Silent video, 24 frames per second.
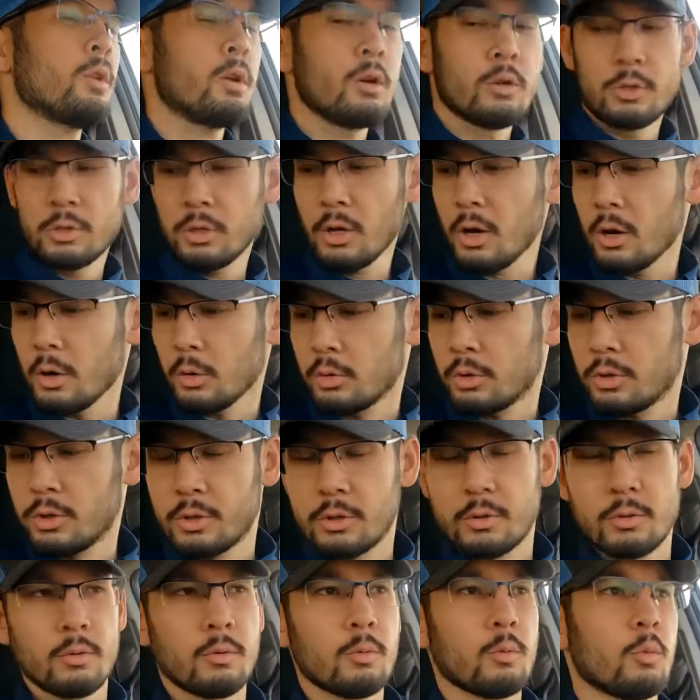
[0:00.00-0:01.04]
So
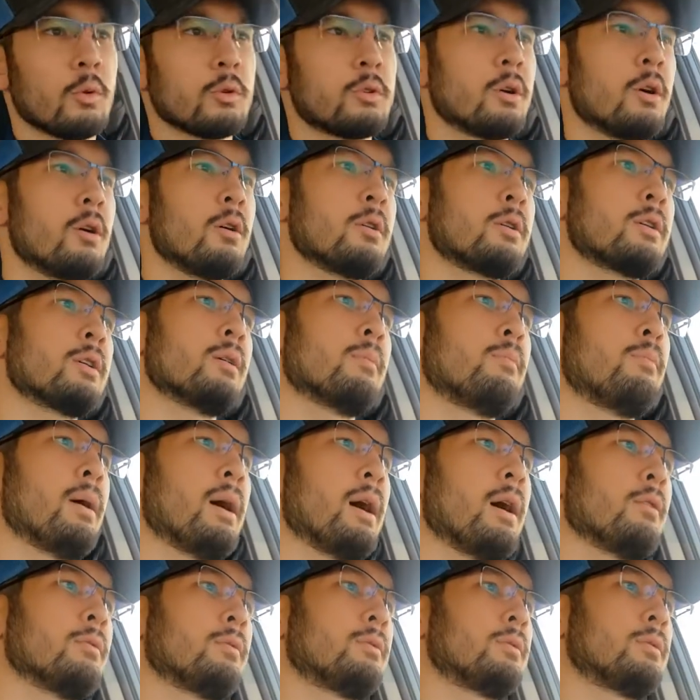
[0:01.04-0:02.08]
we're talking
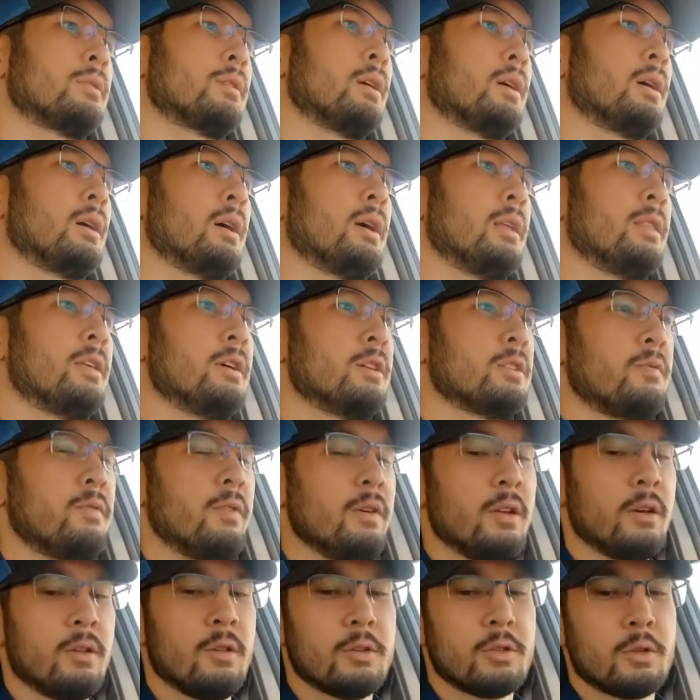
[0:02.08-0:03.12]
about in this
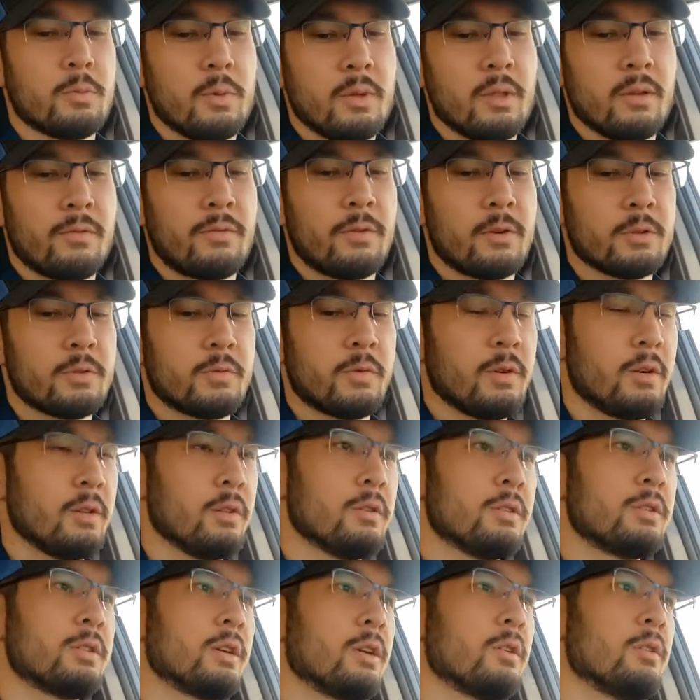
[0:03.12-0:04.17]
video, this will be the first video
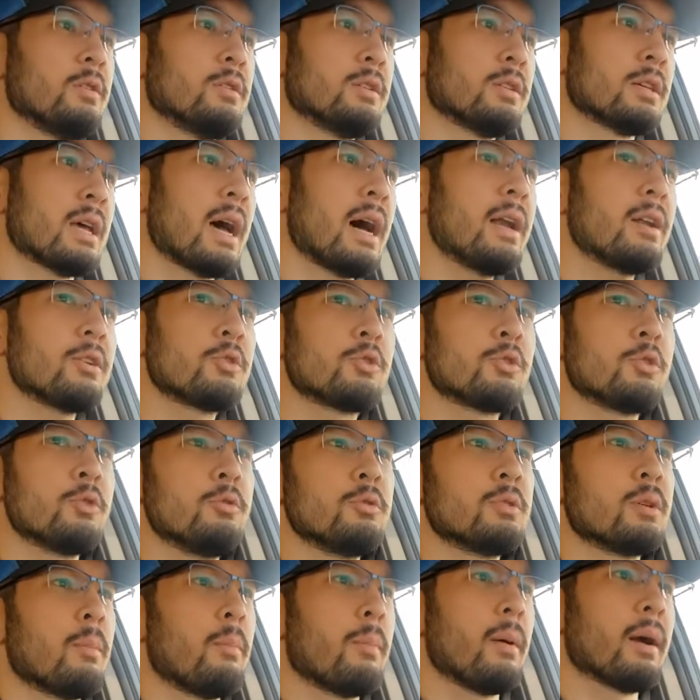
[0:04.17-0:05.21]
of the series, is how to
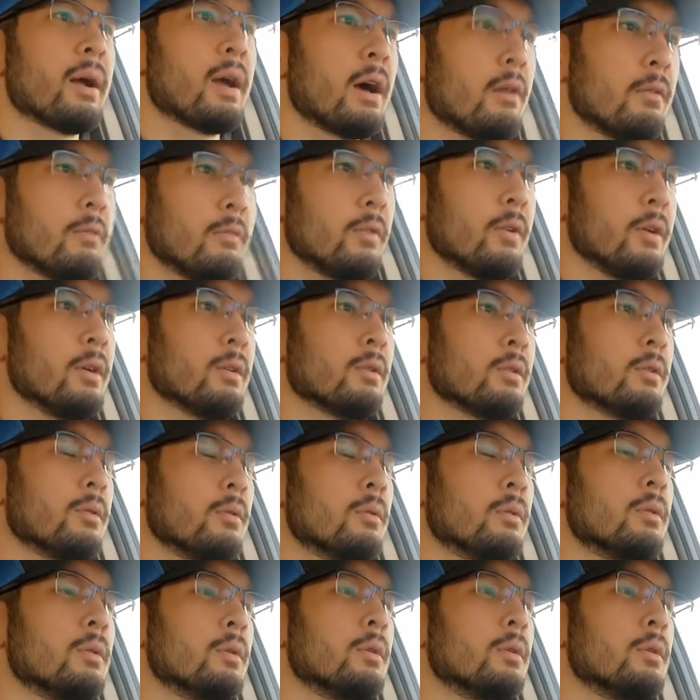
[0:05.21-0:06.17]
choose a bug out vehicle.